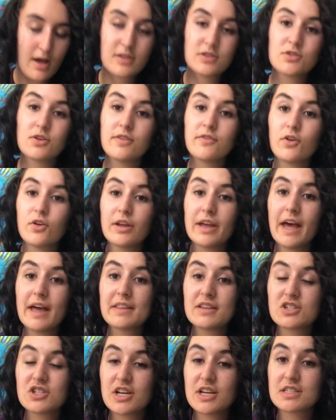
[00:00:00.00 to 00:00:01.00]
so I've only had
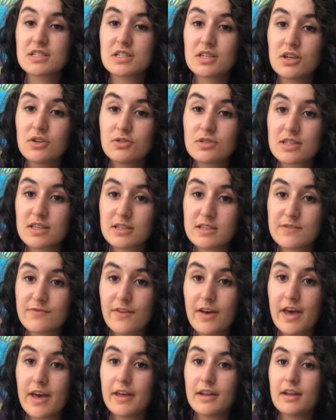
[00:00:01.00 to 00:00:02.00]
the chance to use this
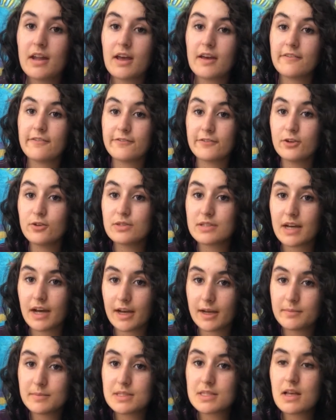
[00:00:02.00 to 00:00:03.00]
fin a few
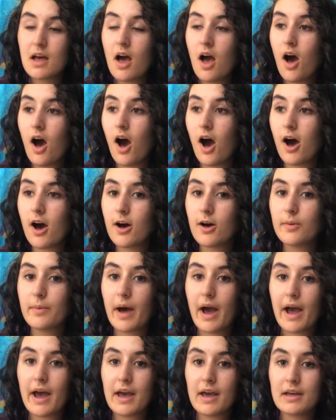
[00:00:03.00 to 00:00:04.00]
times.
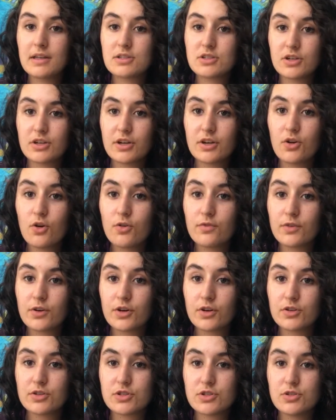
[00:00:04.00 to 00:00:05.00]
I took it
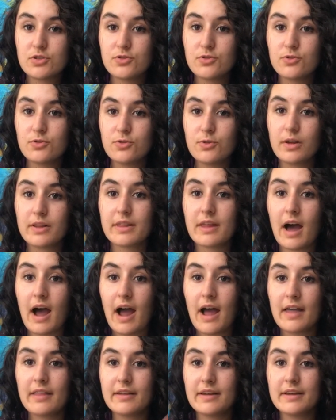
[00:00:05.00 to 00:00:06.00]
over to the
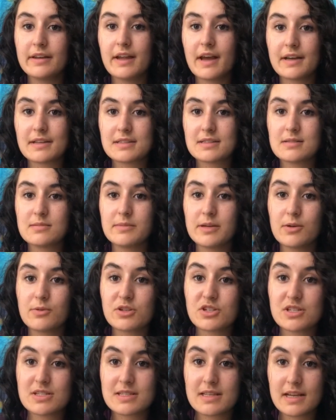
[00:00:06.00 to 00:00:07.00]
island next to me,
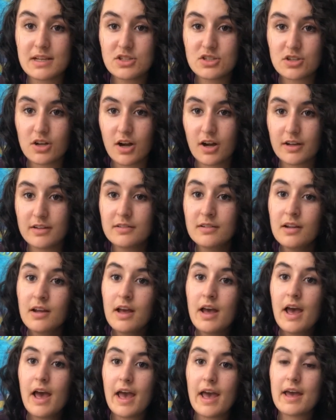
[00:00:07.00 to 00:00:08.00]
which is St. John,
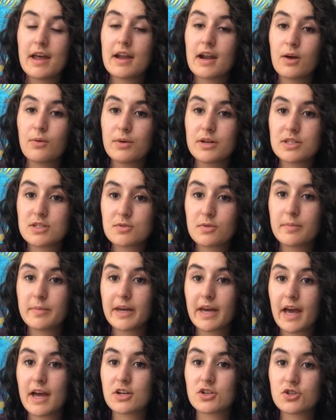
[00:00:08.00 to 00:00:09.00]
and I went
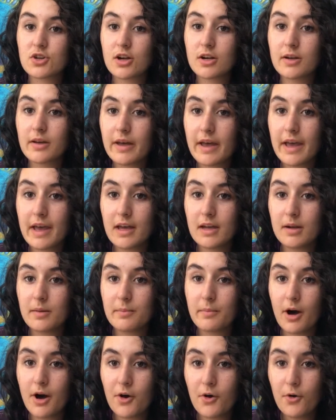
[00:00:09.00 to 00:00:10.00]
swimming at Trunk and
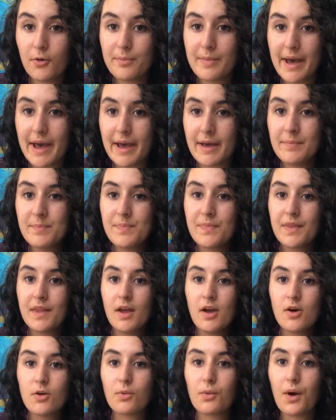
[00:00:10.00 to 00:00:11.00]
Maho Bay,
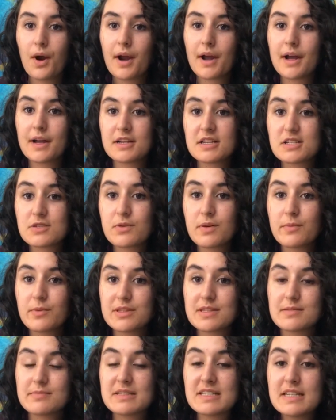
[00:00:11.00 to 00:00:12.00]
where I got to swim
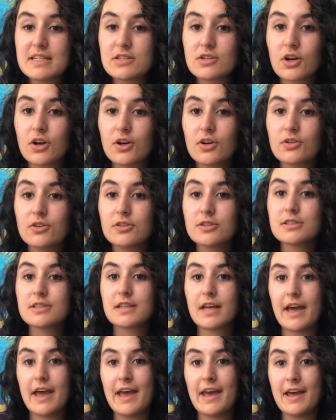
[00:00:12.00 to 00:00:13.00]
with some sea turtles
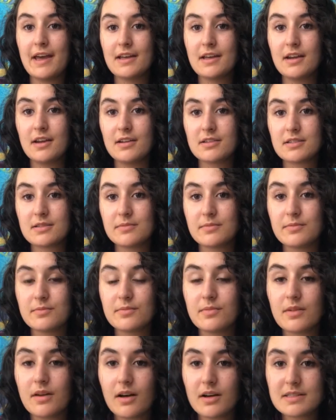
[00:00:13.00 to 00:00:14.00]
and some
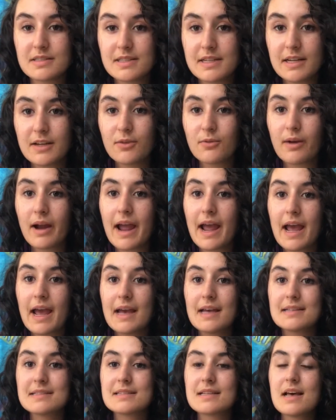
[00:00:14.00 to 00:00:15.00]

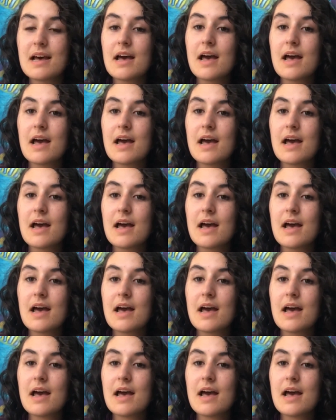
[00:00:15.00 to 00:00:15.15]
stingrays